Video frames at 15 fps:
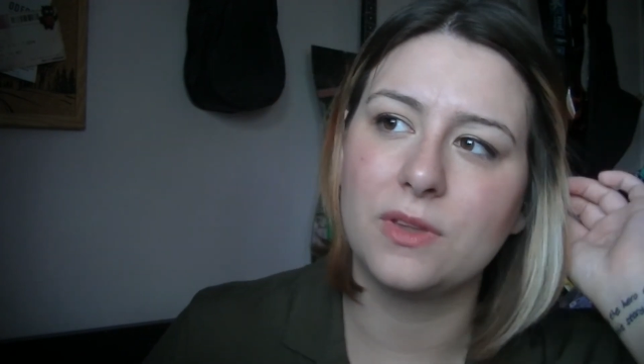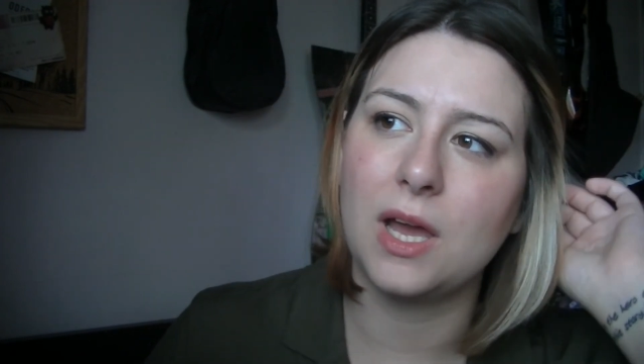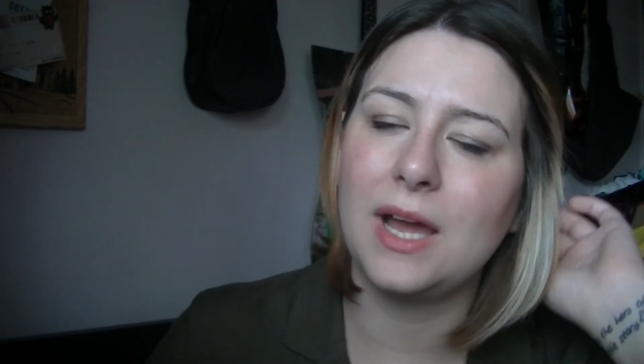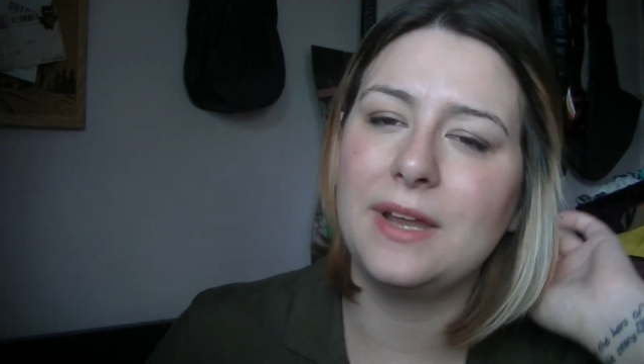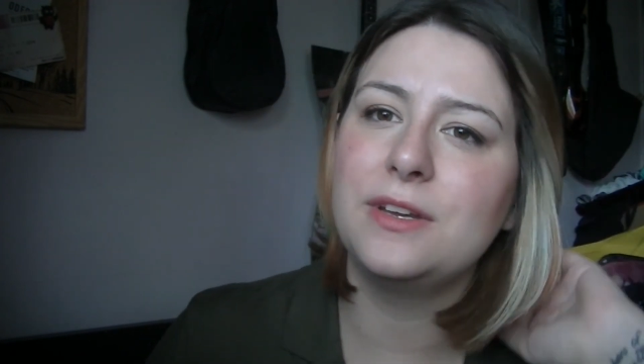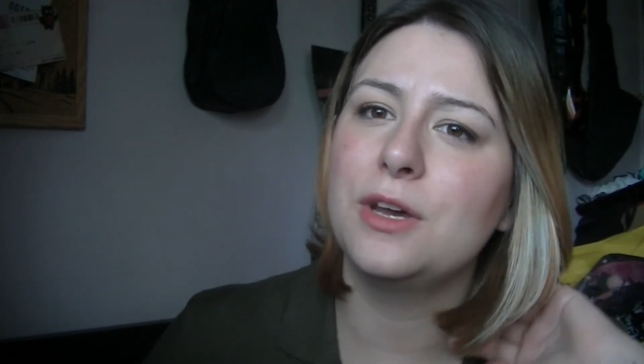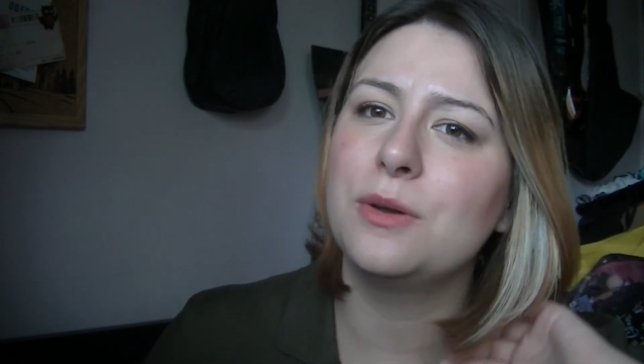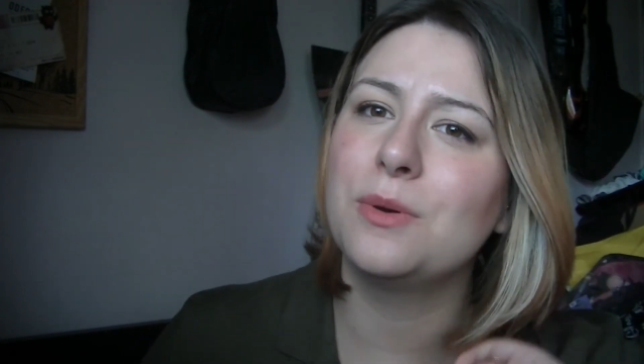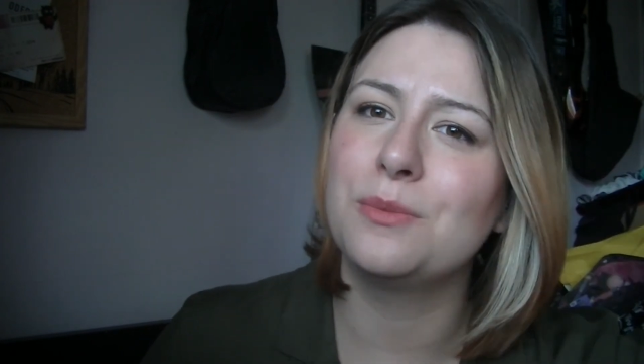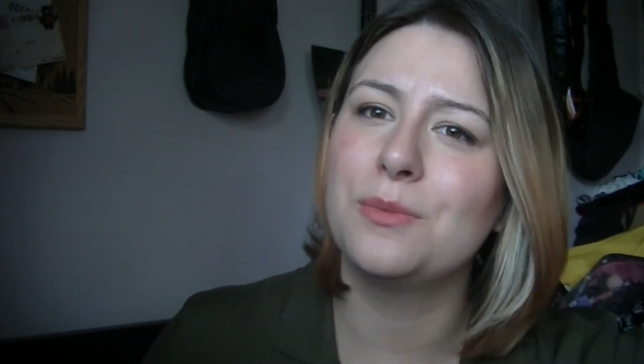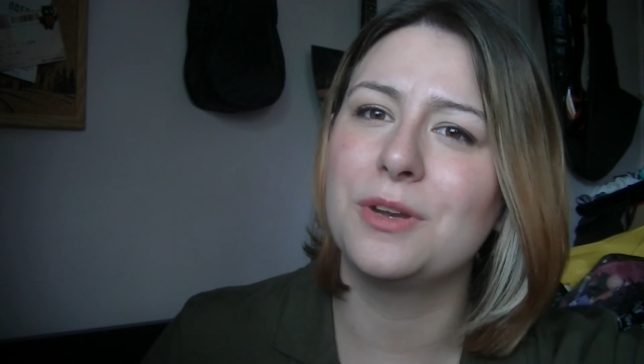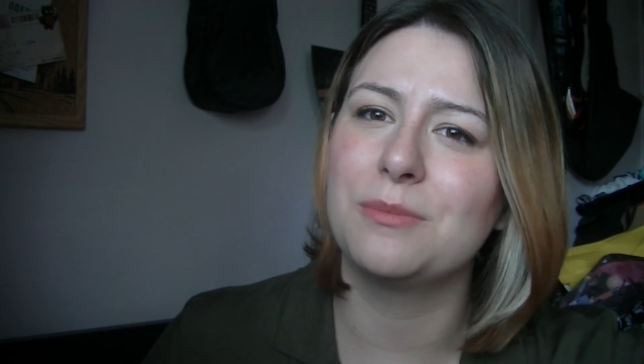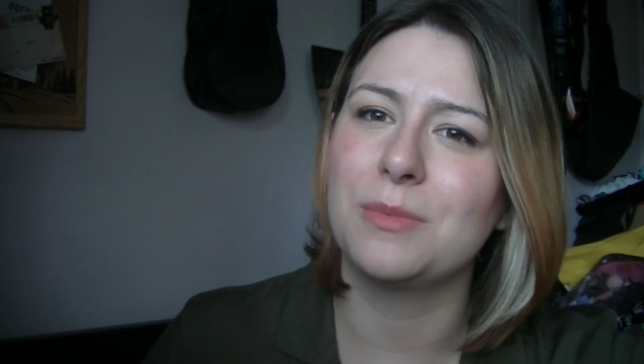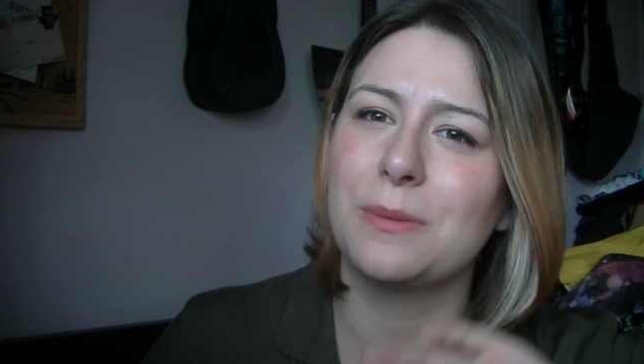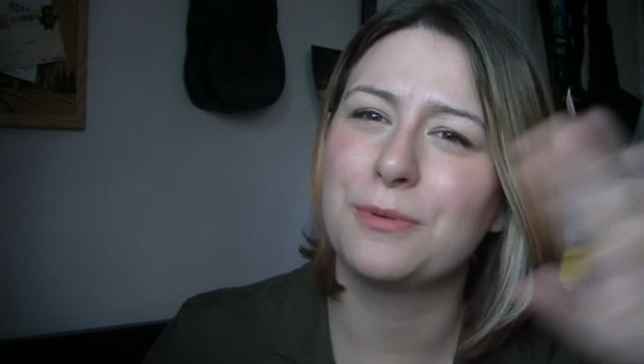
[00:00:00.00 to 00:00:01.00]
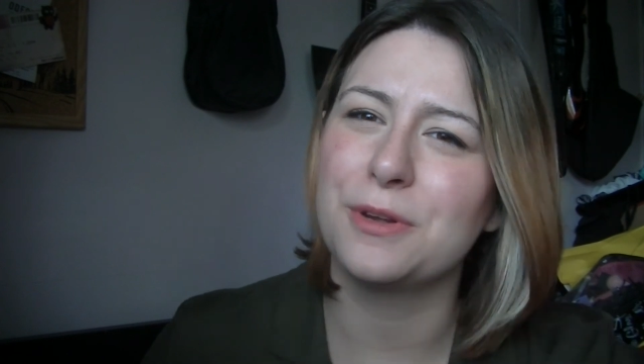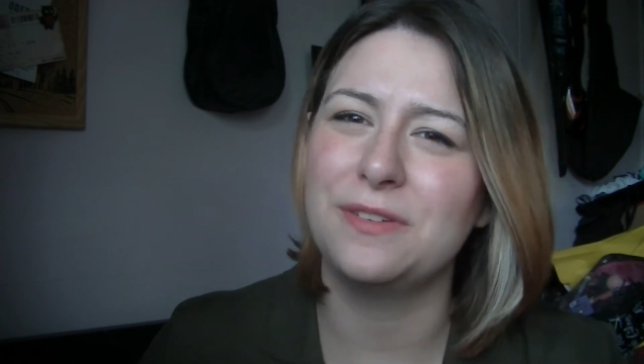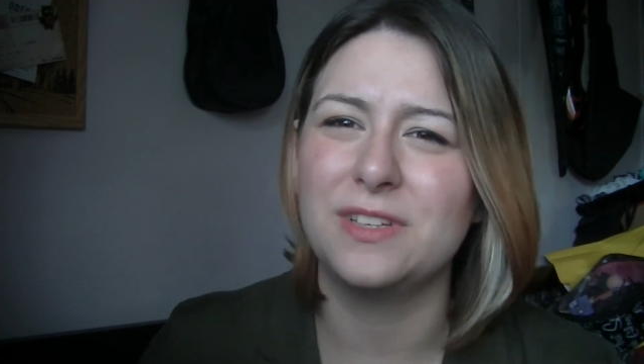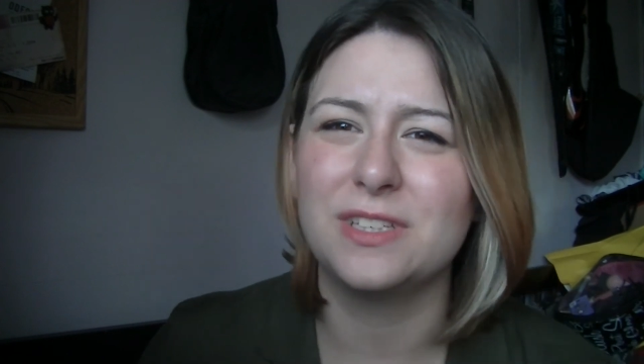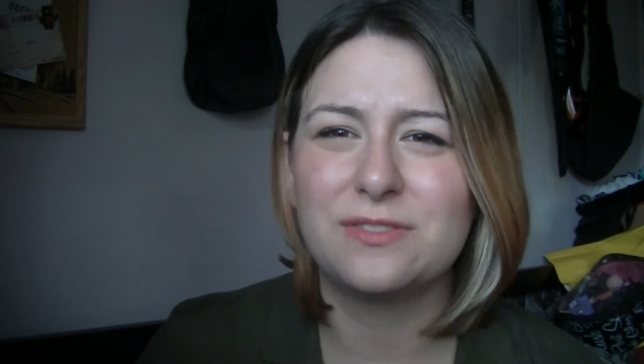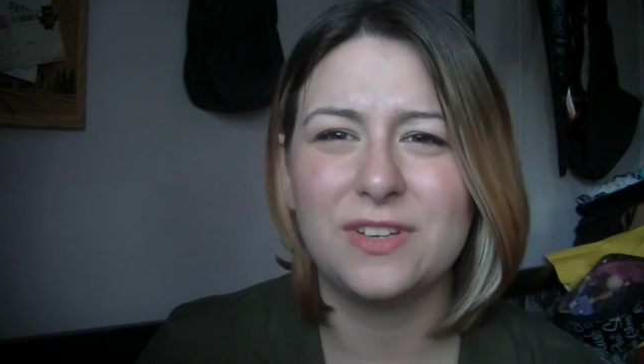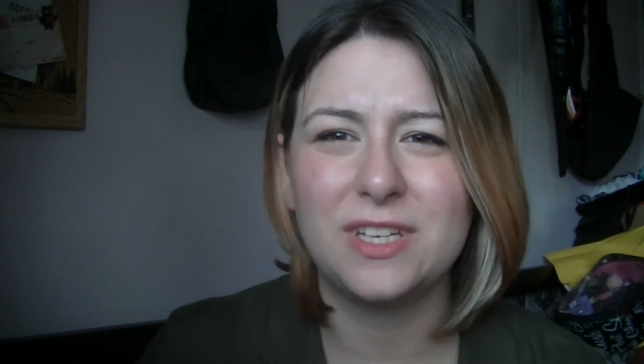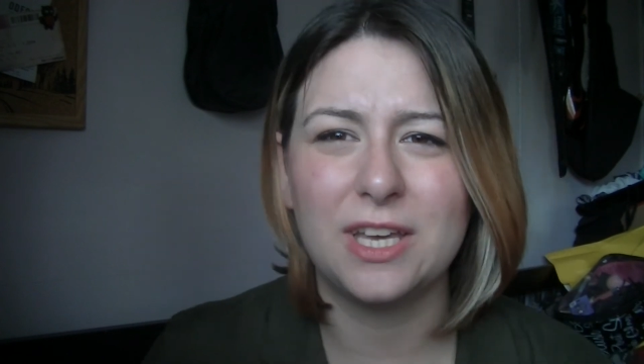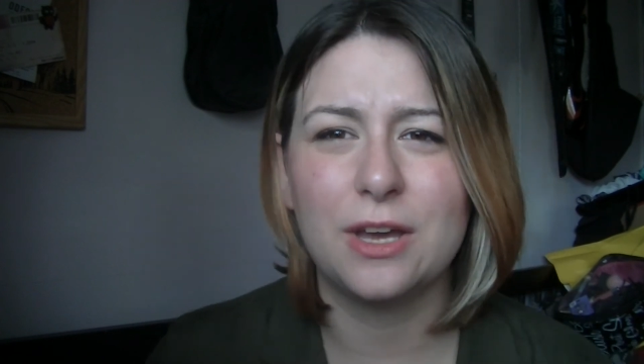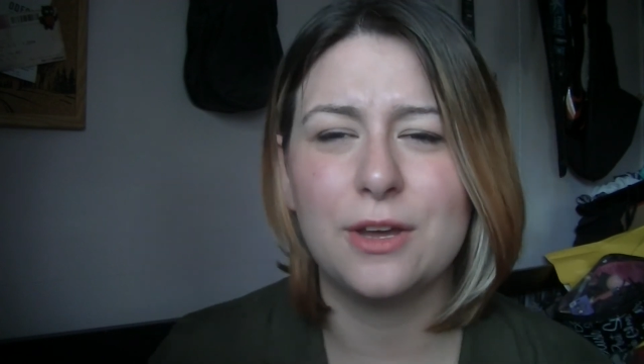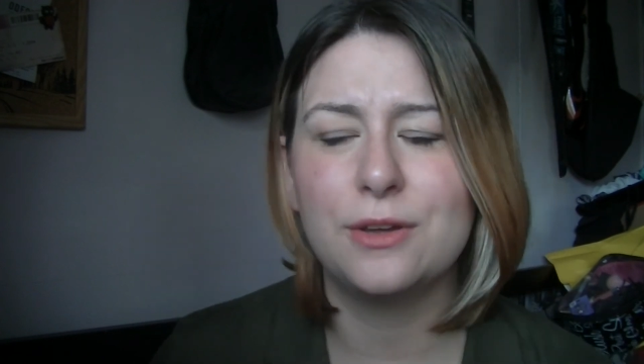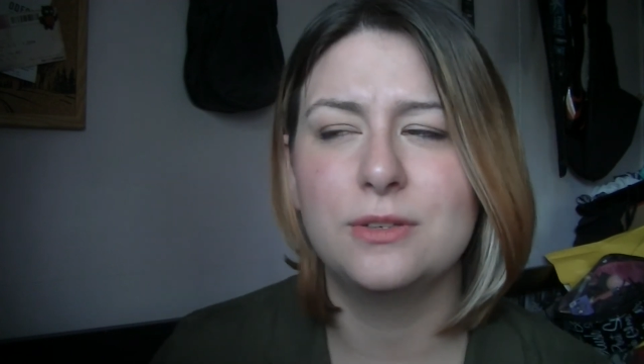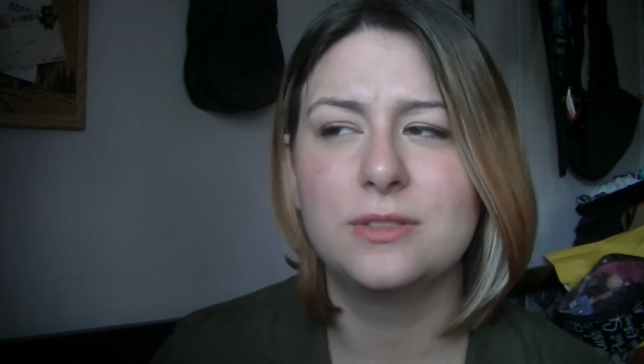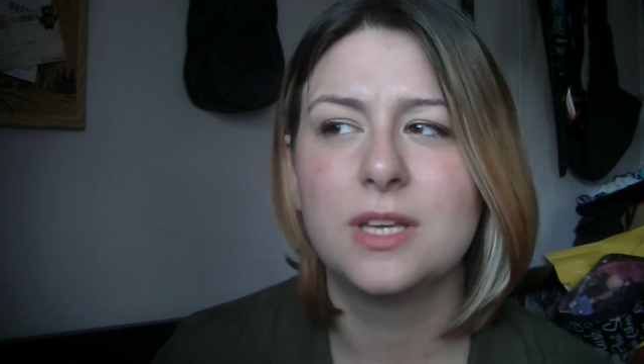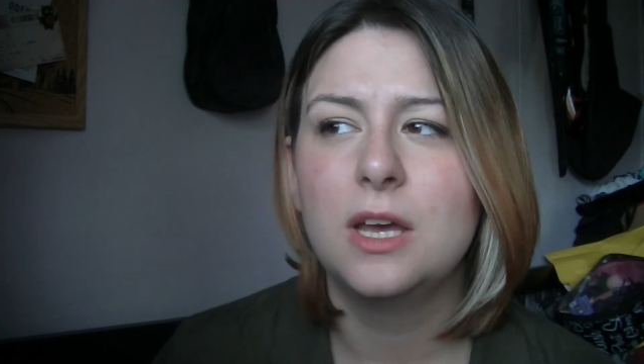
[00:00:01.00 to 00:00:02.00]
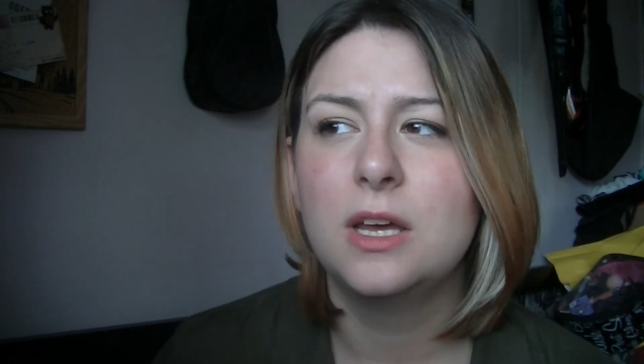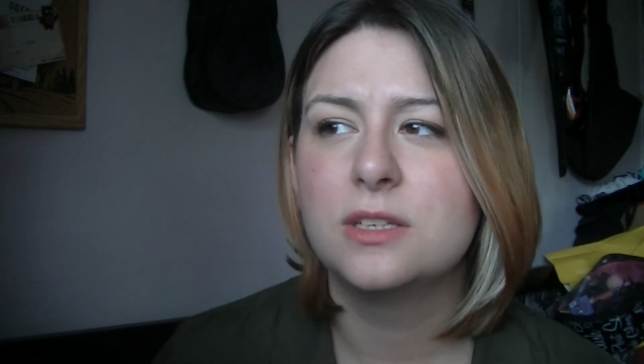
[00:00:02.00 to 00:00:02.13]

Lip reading: I know on one of my previous videos